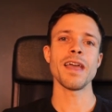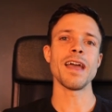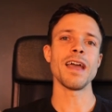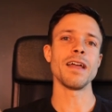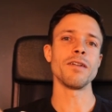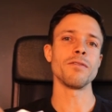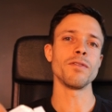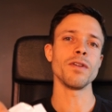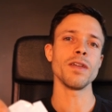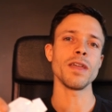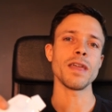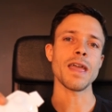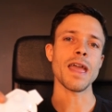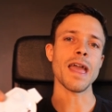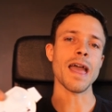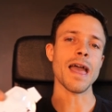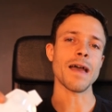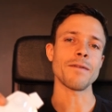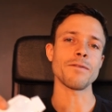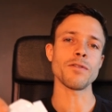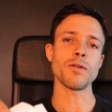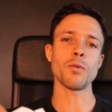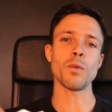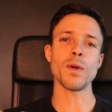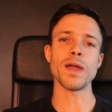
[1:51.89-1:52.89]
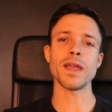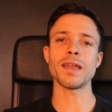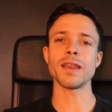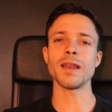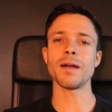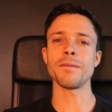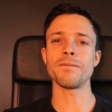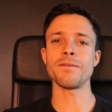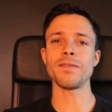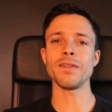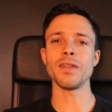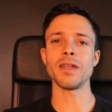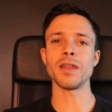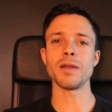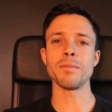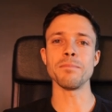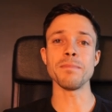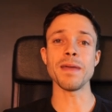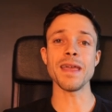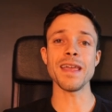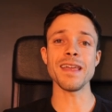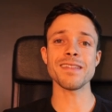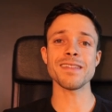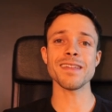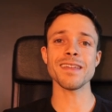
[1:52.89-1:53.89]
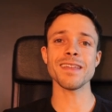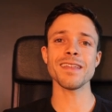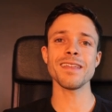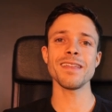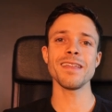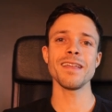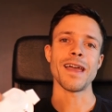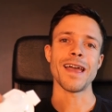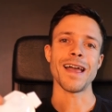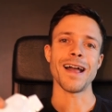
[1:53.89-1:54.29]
and really have you waking up feeling amazing,